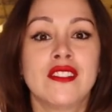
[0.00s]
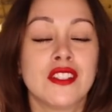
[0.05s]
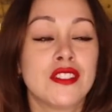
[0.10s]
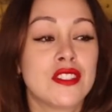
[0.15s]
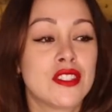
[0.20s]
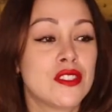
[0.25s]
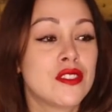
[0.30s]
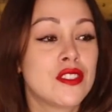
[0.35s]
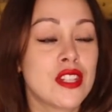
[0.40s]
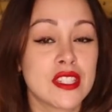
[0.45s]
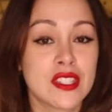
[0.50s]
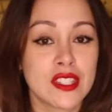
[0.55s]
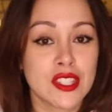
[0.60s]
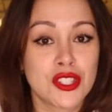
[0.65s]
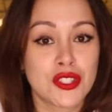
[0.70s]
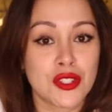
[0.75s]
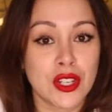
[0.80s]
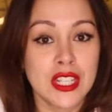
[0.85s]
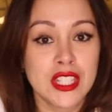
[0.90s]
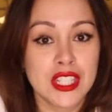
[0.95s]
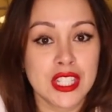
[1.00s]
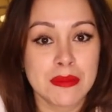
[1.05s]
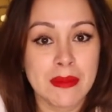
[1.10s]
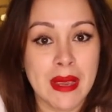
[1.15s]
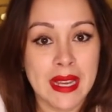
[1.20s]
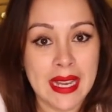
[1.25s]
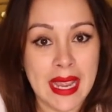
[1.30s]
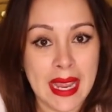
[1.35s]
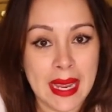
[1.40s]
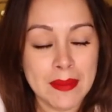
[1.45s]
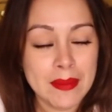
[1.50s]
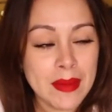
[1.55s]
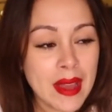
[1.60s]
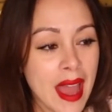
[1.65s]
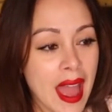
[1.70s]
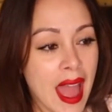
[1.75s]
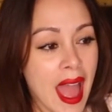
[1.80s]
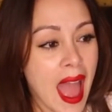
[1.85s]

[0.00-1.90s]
It's just as strange as my name.